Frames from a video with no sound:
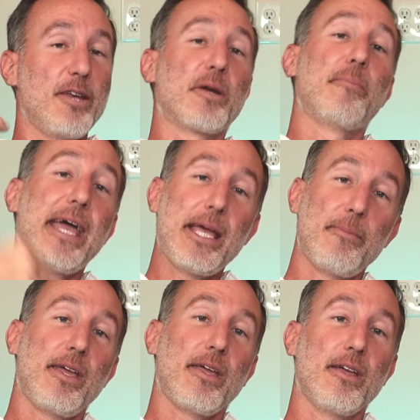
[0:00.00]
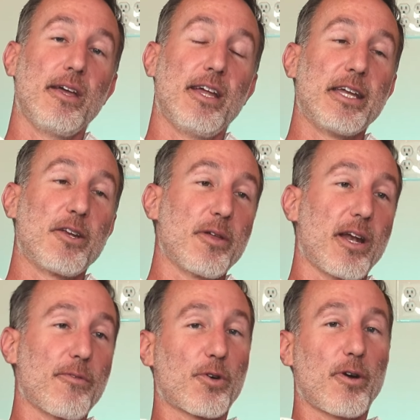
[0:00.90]
and you can pay me, and you can do
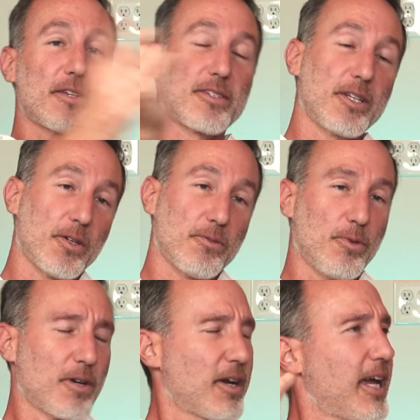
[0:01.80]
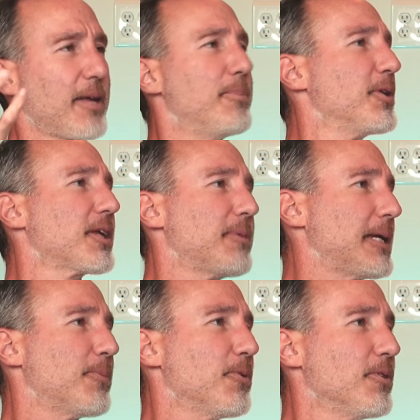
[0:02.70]
that across, you know, what are eight billion
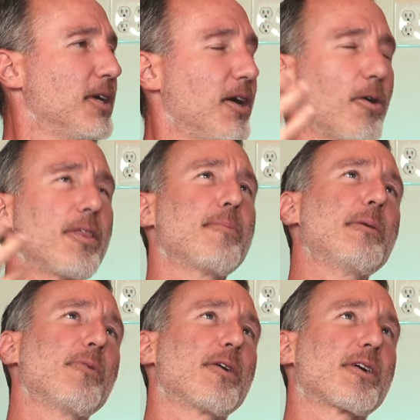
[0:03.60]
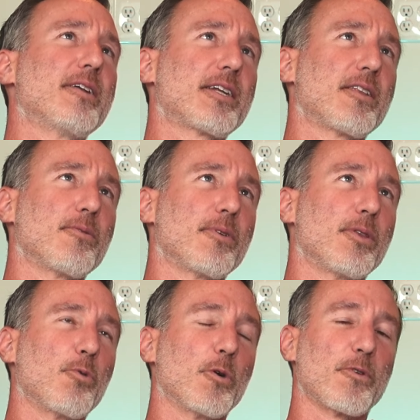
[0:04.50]
people, or the people that are connected in the,
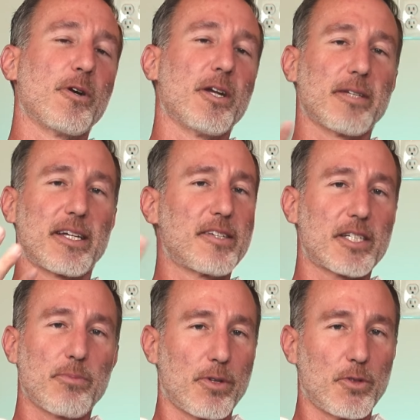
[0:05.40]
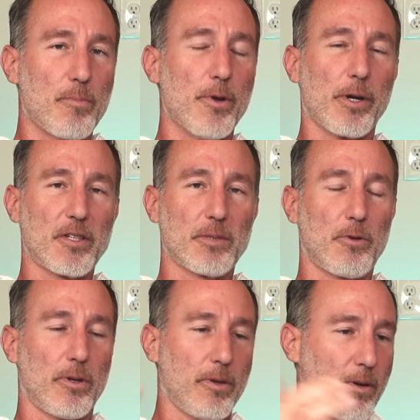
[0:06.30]
in the world for internet, it's like six point two billion
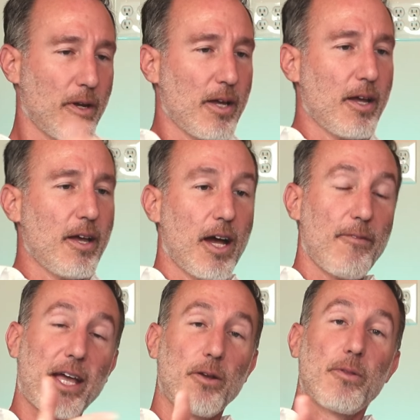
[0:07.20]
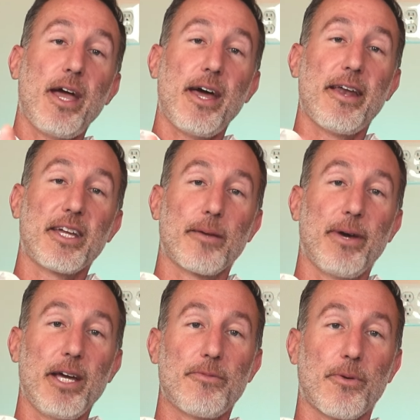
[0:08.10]
somewhere around there. If I can do that and I can get
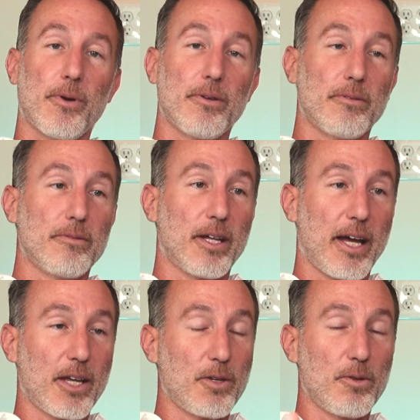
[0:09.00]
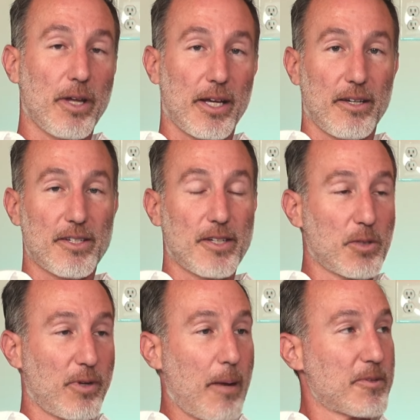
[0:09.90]
paid for it, and I can do like
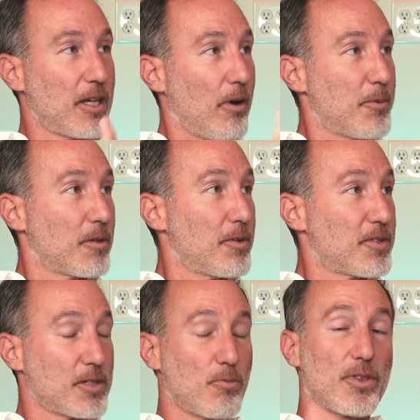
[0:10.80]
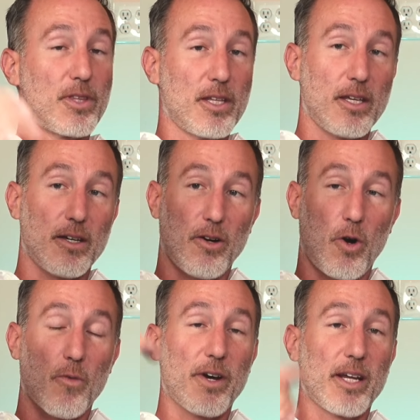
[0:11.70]
essentially what Amazon Web Services with the
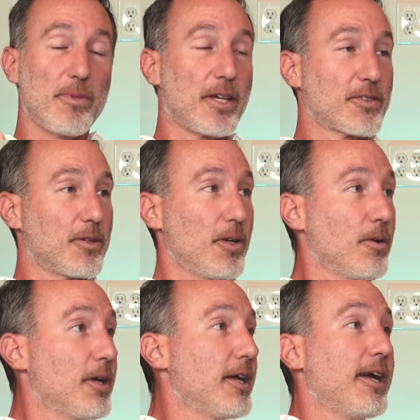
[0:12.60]
overhead being so low,